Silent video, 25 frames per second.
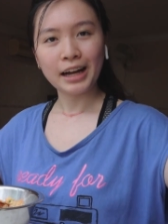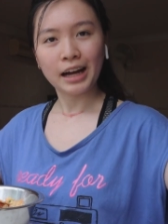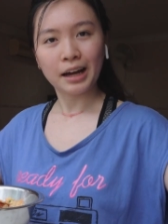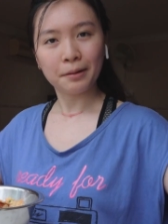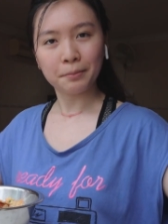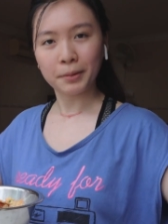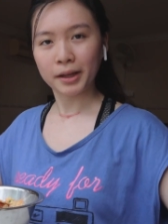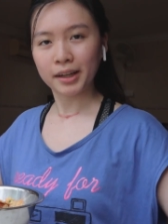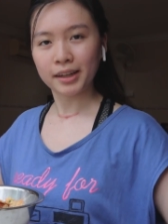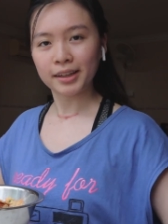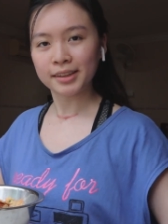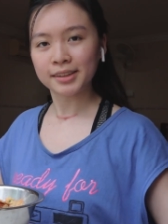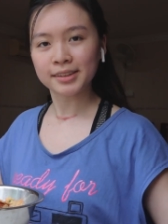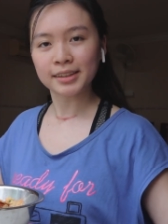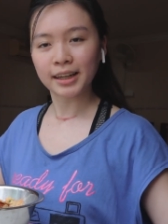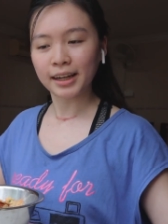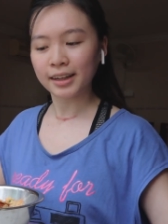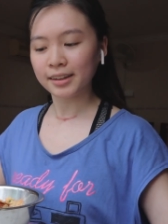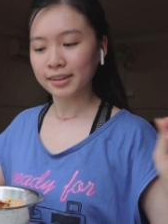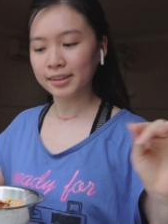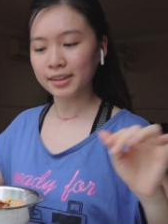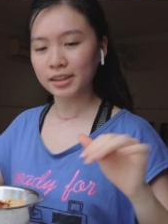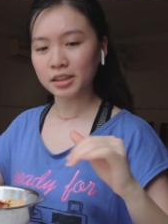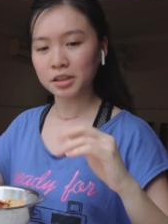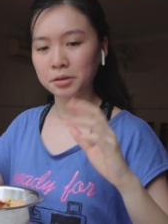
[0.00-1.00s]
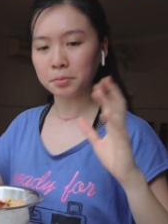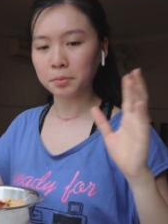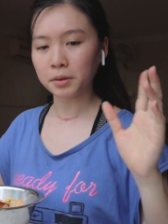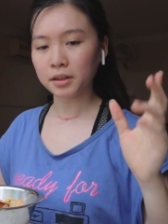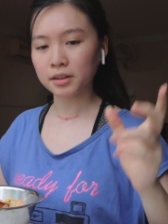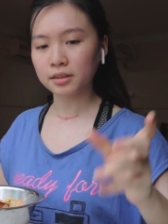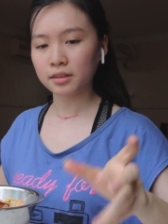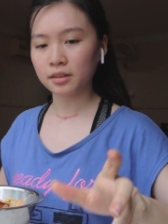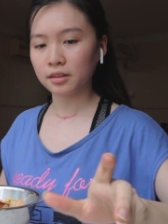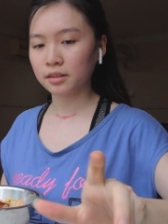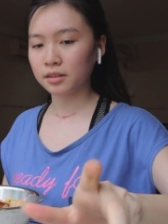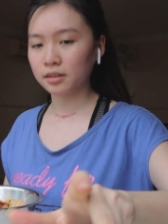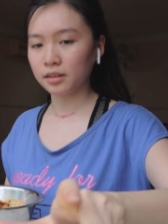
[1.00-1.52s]
I'm like a scientist
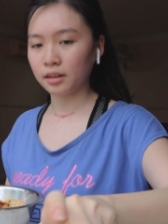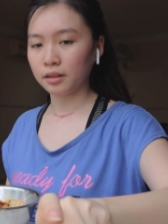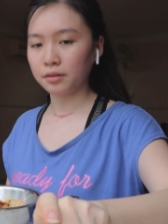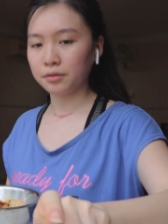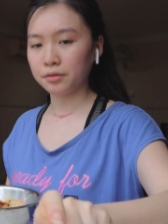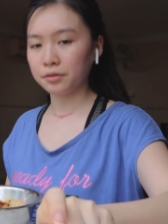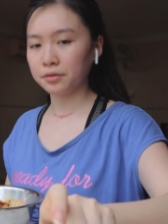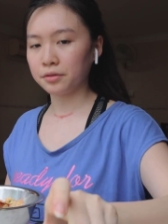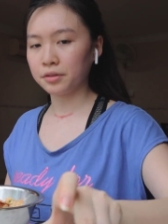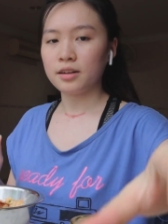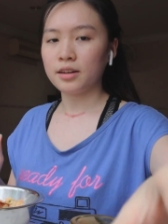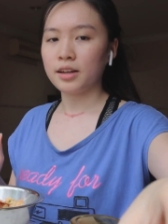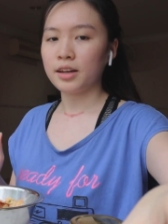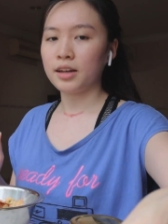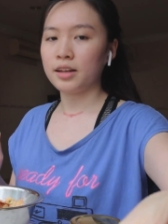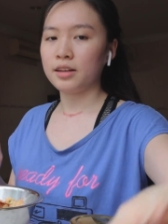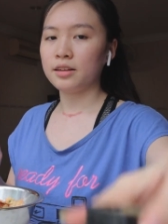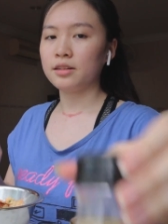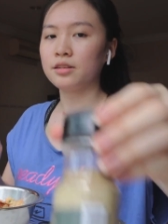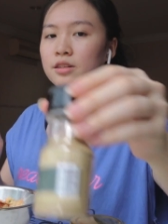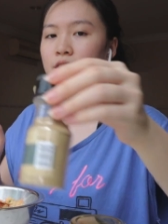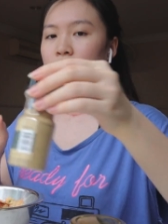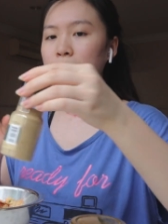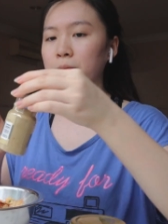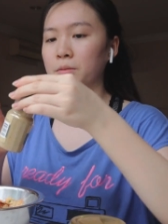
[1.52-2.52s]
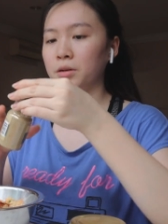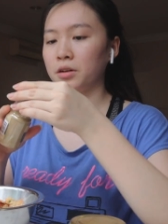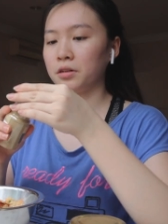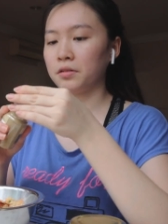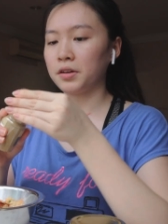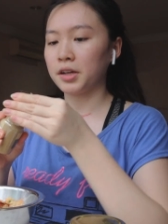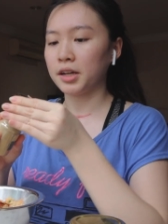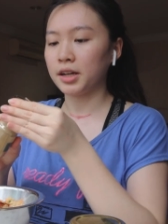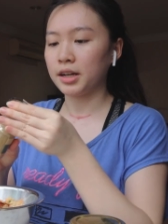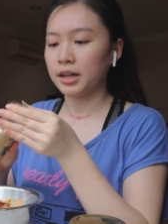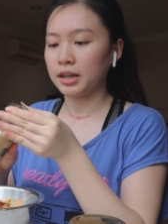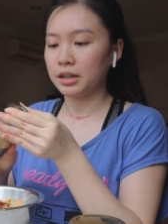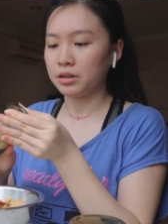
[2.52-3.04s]
mixing stuff. And then some
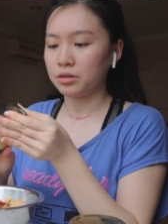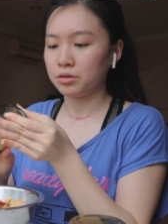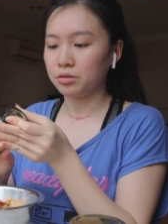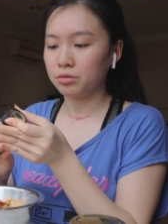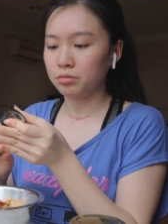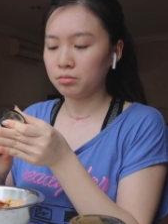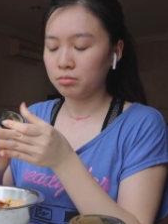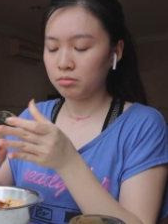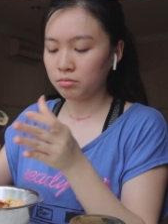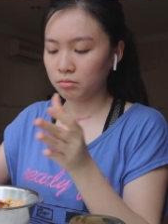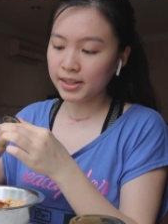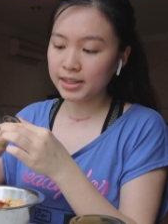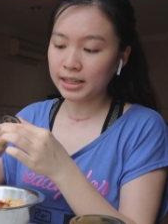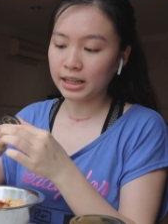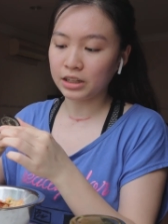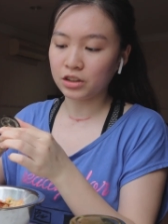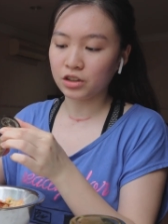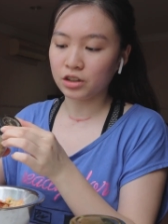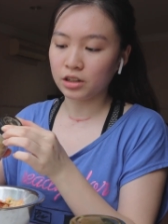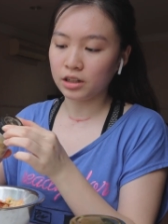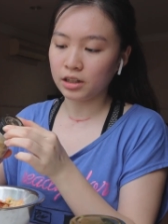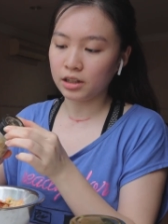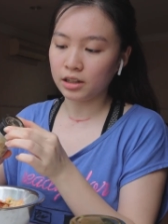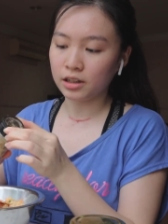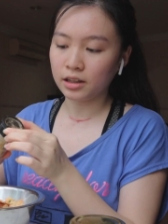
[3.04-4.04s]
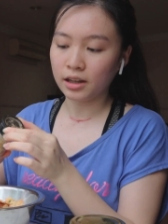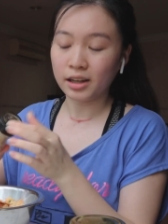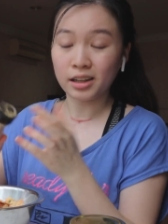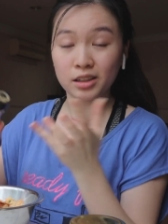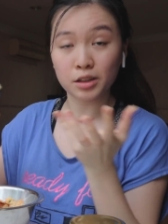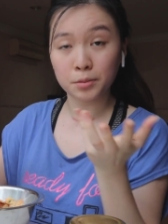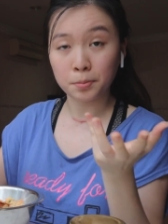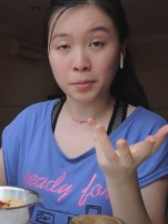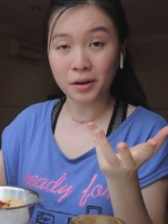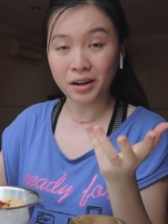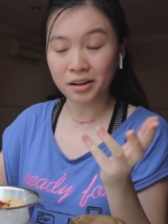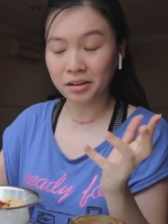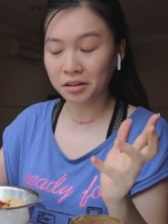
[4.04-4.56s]
oregano. This is actually
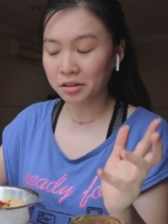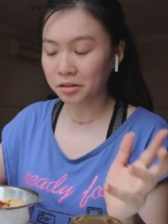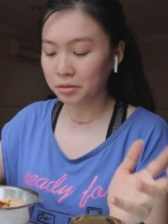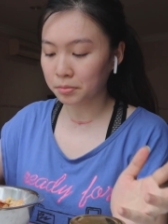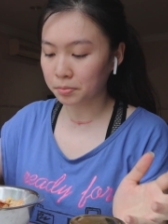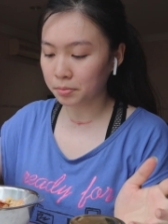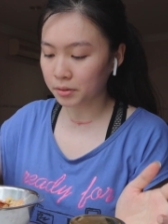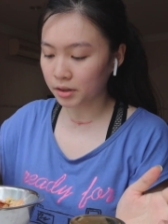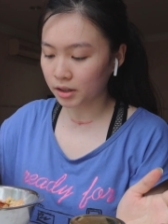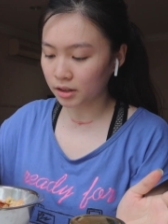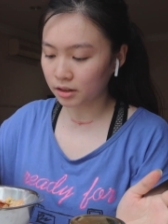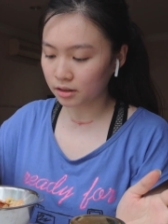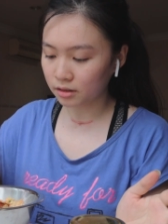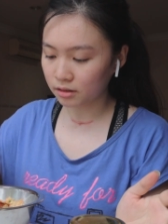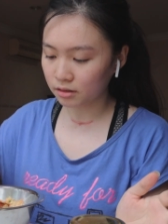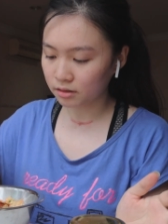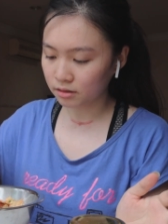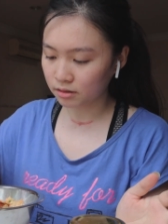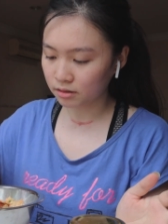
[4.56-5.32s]
expired, but